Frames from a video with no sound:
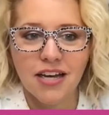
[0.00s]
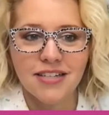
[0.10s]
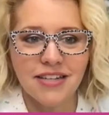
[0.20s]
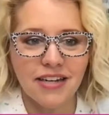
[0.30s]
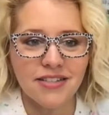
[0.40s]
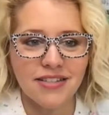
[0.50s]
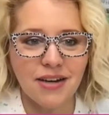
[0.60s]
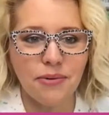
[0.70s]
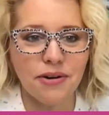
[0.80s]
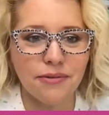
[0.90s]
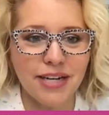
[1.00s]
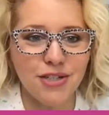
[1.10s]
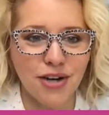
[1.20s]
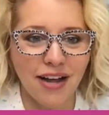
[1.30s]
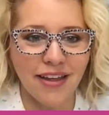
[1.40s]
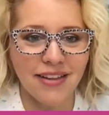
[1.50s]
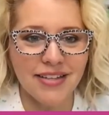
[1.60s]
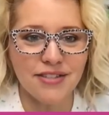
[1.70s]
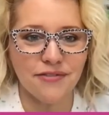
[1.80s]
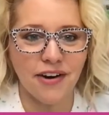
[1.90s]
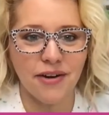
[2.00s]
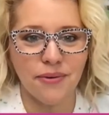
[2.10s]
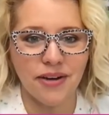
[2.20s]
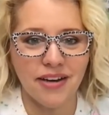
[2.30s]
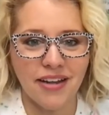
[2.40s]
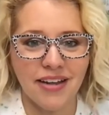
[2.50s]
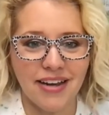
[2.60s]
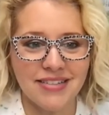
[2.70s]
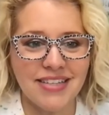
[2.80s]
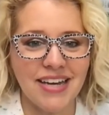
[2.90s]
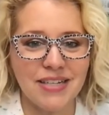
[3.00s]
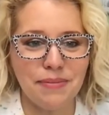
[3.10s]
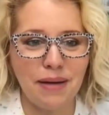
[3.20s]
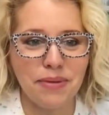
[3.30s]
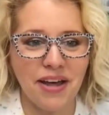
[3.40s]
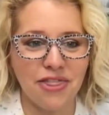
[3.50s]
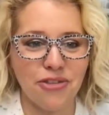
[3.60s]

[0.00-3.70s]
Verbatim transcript: Danelle says, I want to retry that Lisa Frank one. It has kicked my butt